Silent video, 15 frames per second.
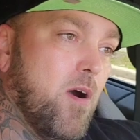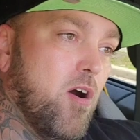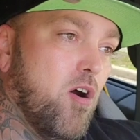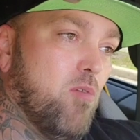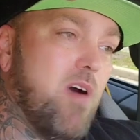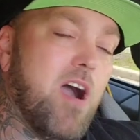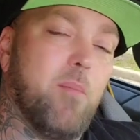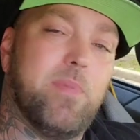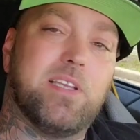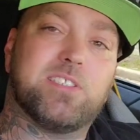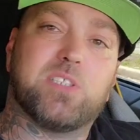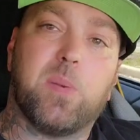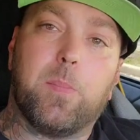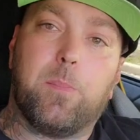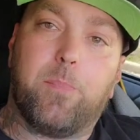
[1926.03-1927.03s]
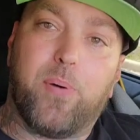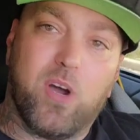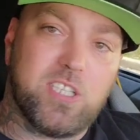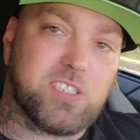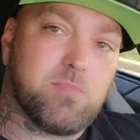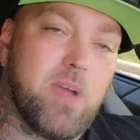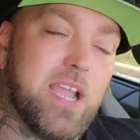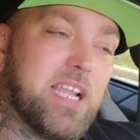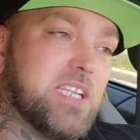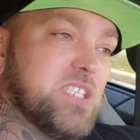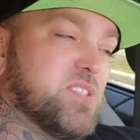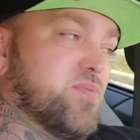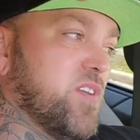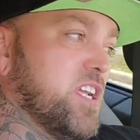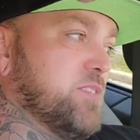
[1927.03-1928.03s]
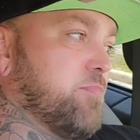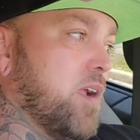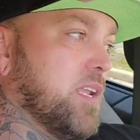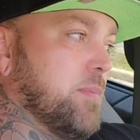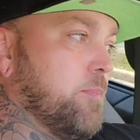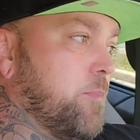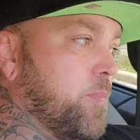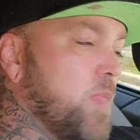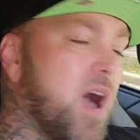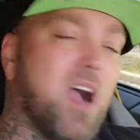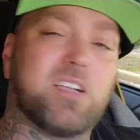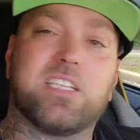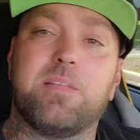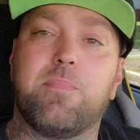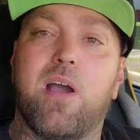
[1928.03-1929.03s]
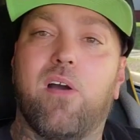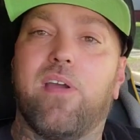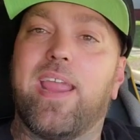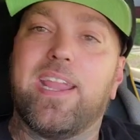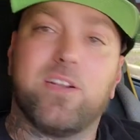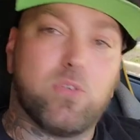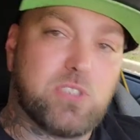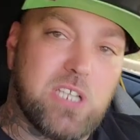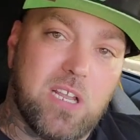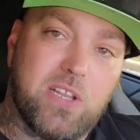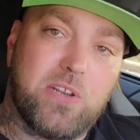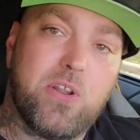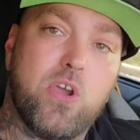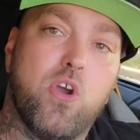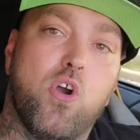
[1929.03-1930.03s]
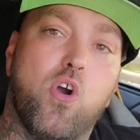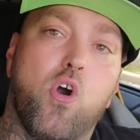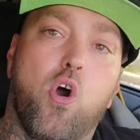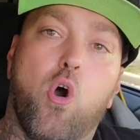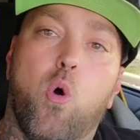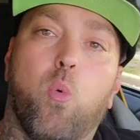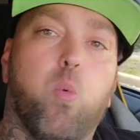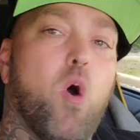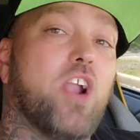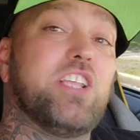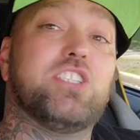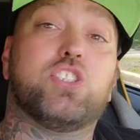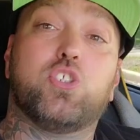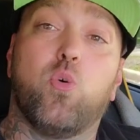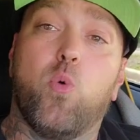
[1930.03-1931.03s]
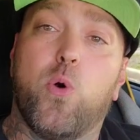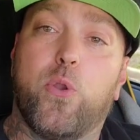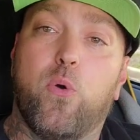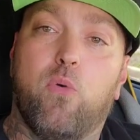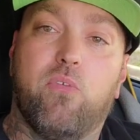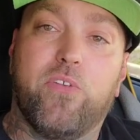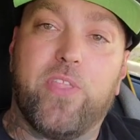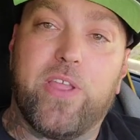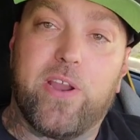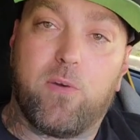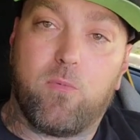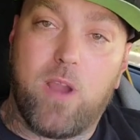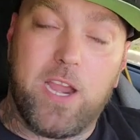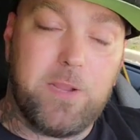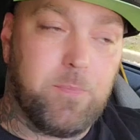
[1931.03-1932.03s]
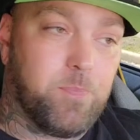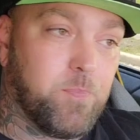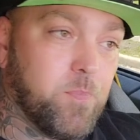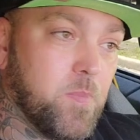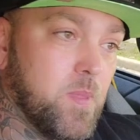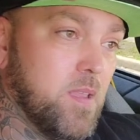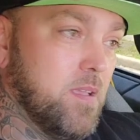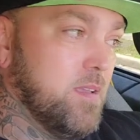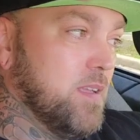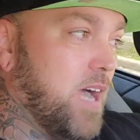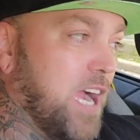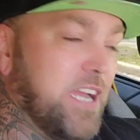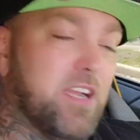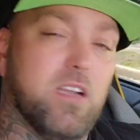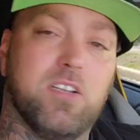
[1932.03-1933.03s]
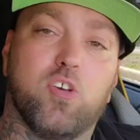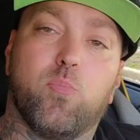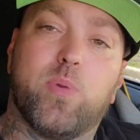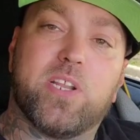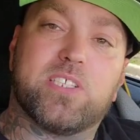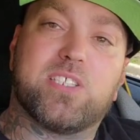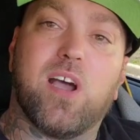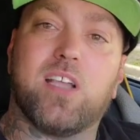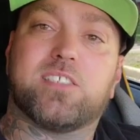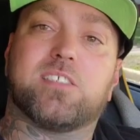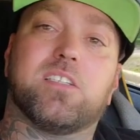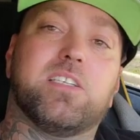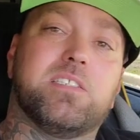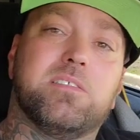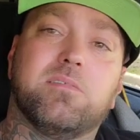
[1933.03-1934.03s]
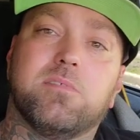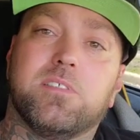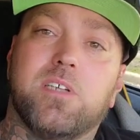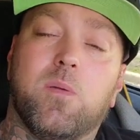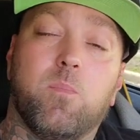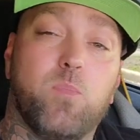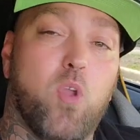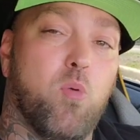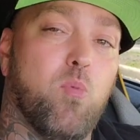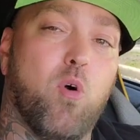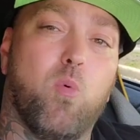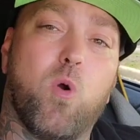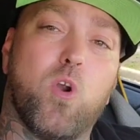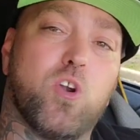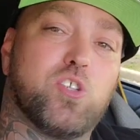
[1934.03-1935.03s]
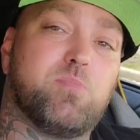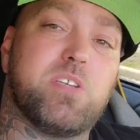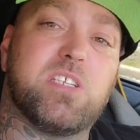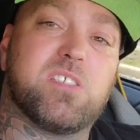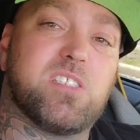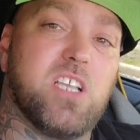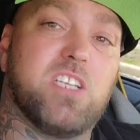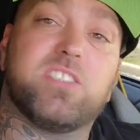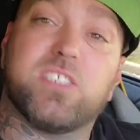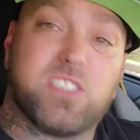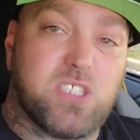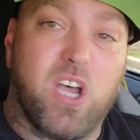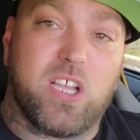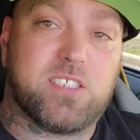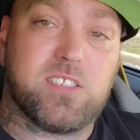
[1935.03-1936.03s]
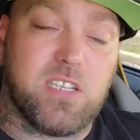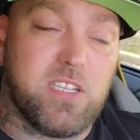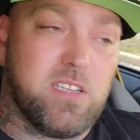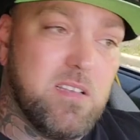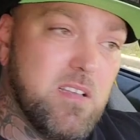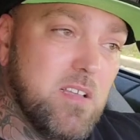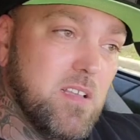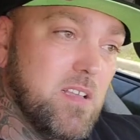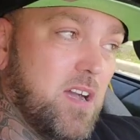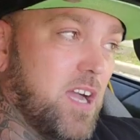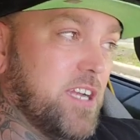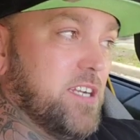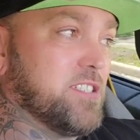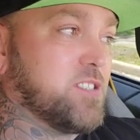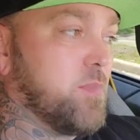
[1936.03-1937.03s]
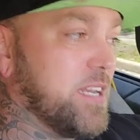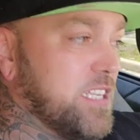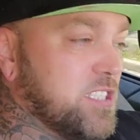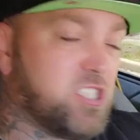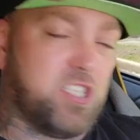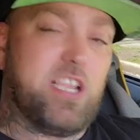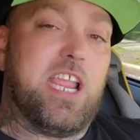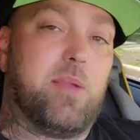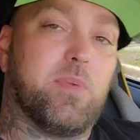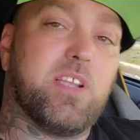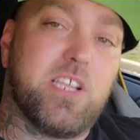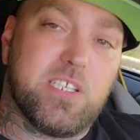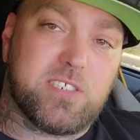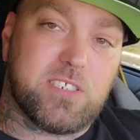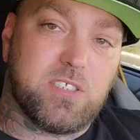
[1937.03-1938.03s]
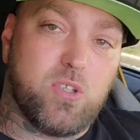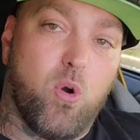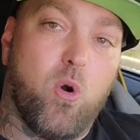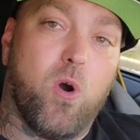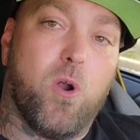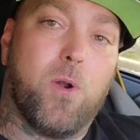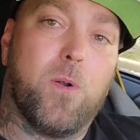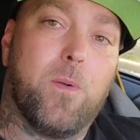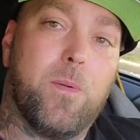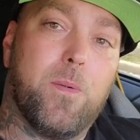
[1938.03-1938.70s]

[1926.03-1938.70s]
Wildman's done punched Mike in his face, probably knocked him out. Ain't no telling what he's doing over there, right? I hear a little bit of tussling. No more words being said, just tussling. I hear somebody get slammed against the door.